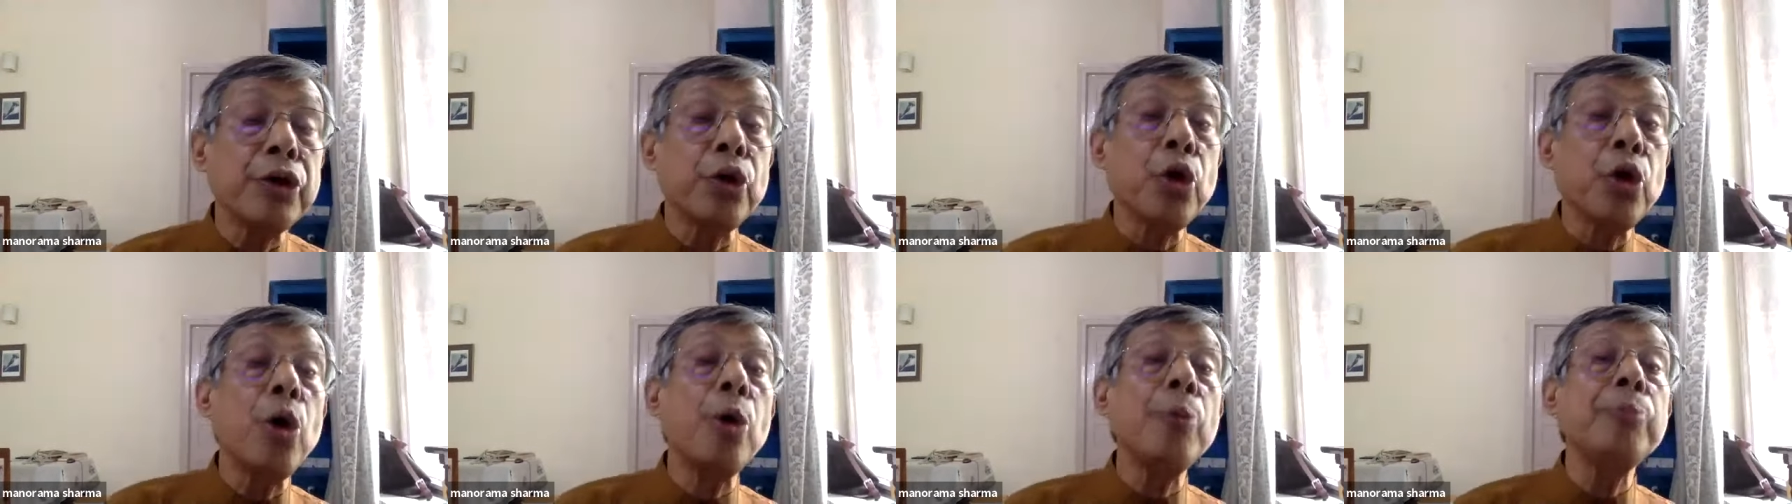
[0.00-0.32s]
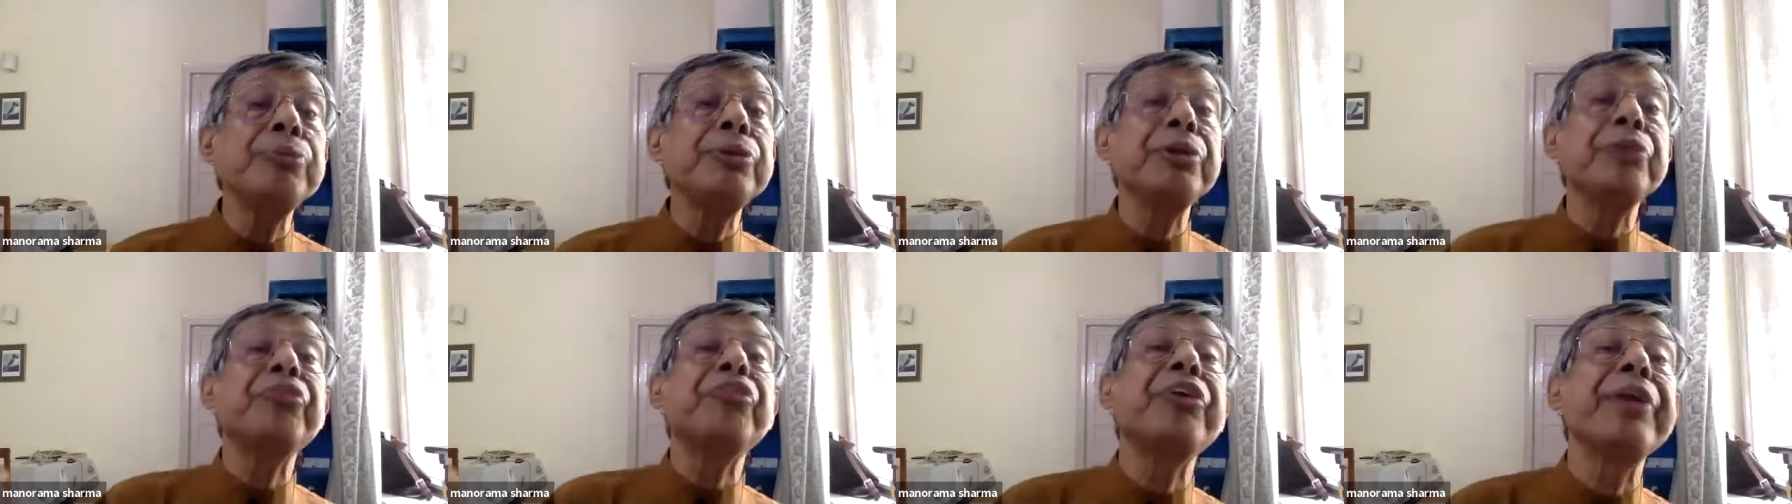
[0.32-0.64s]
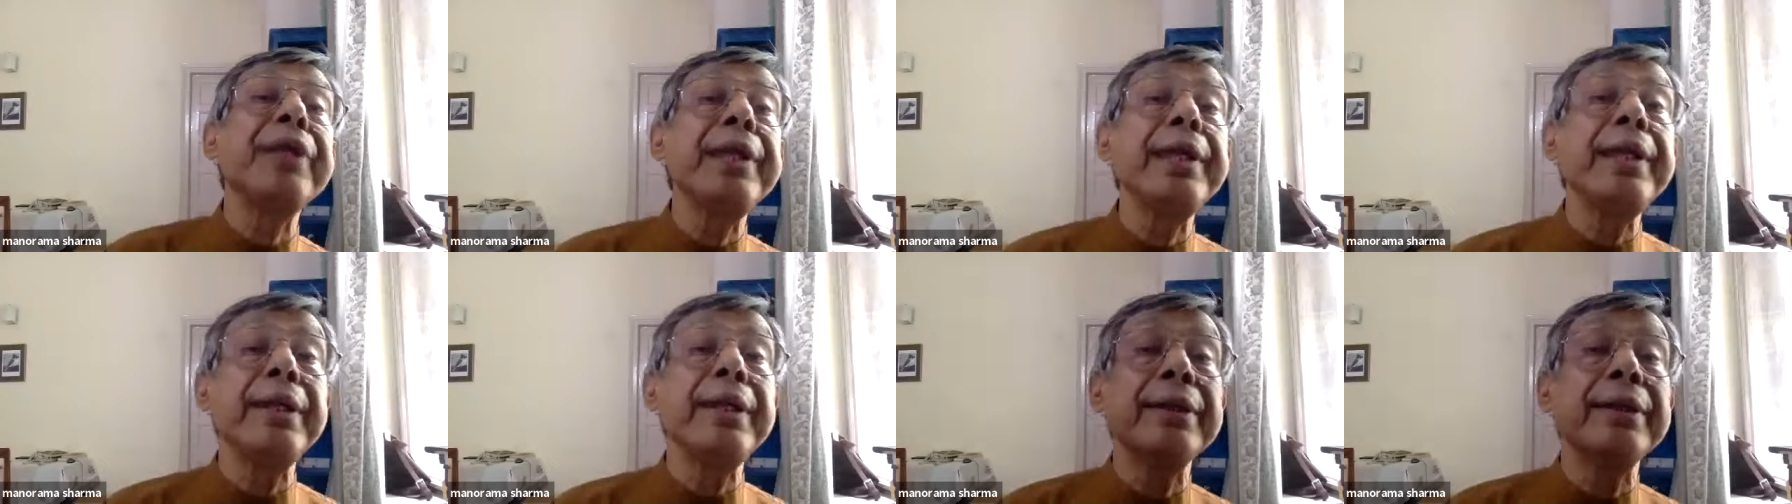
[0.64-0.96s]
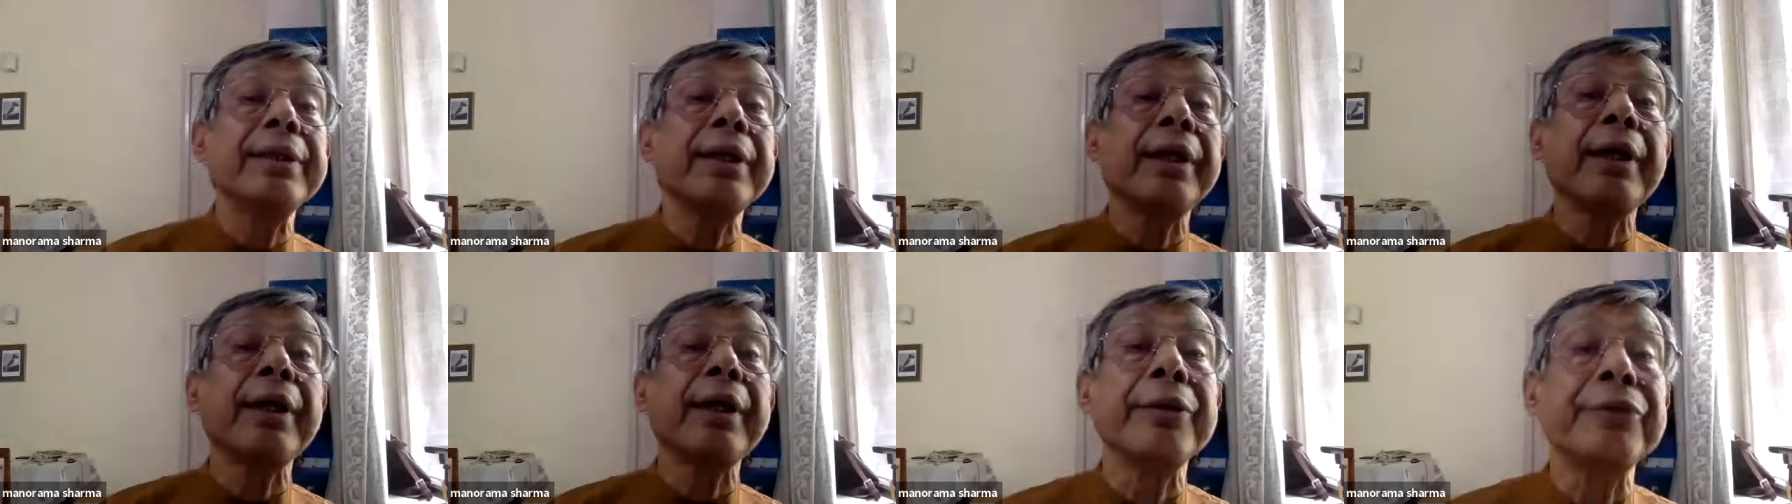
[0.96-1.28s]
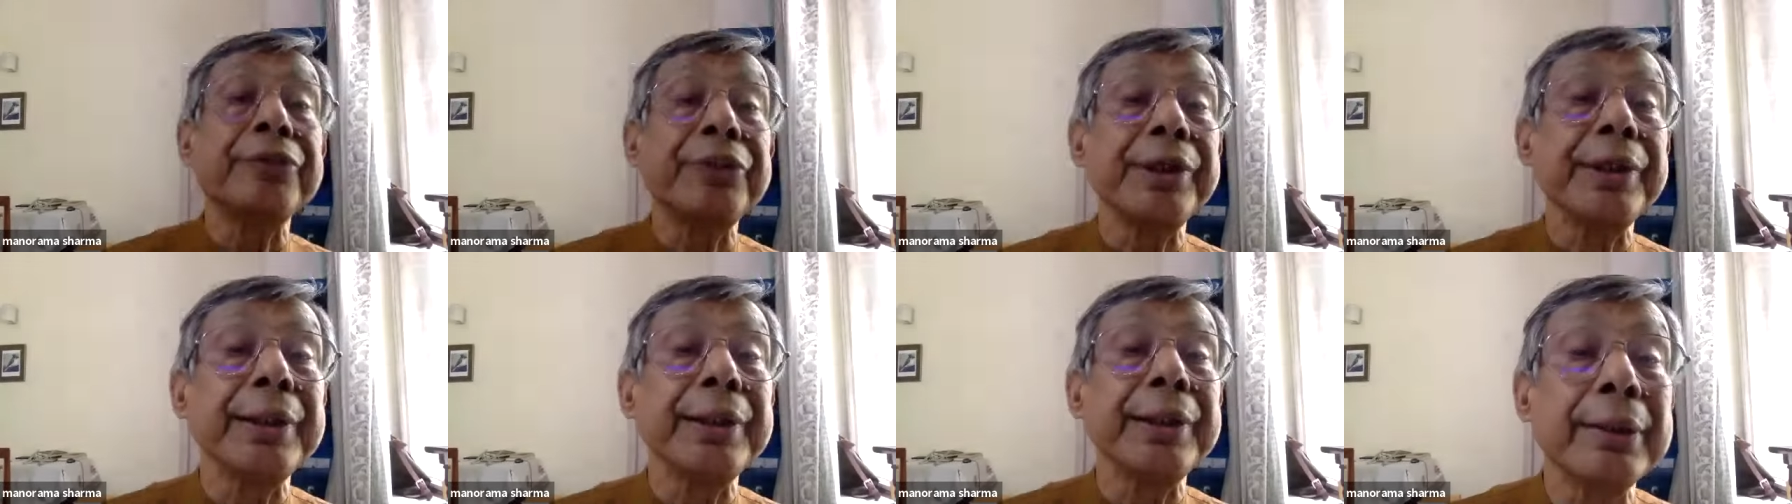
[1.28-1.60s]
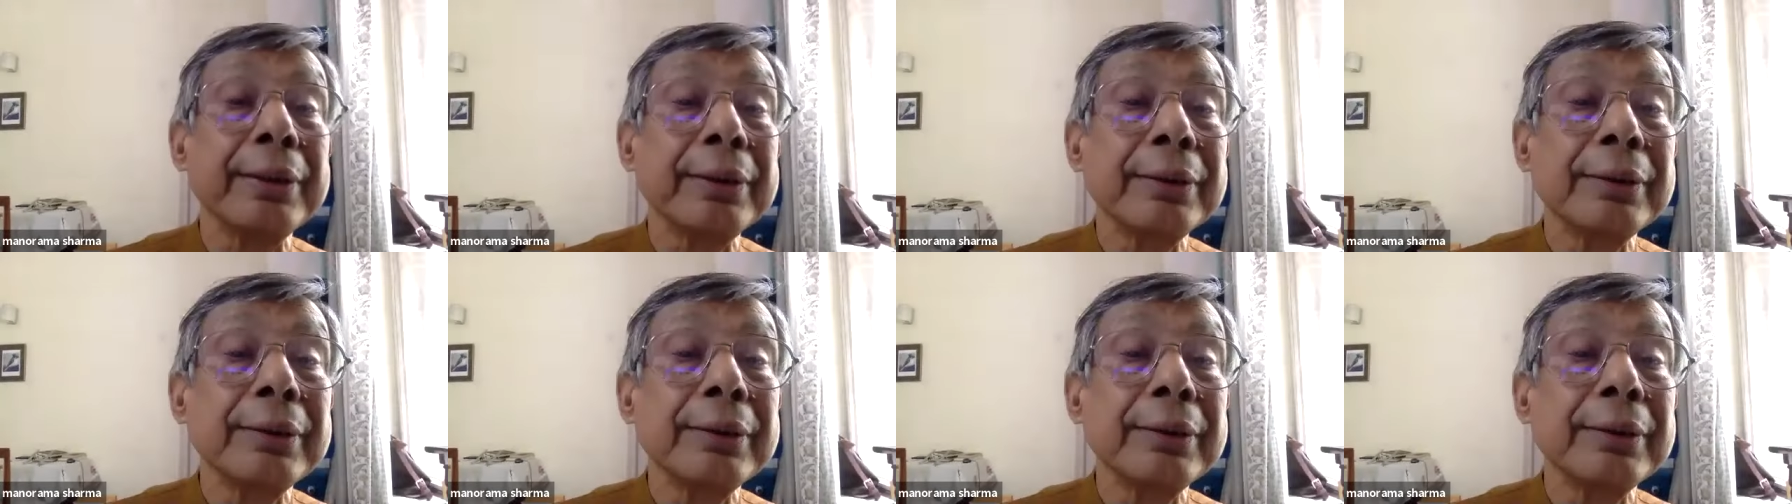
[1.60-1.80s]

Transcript: roamed free in the country.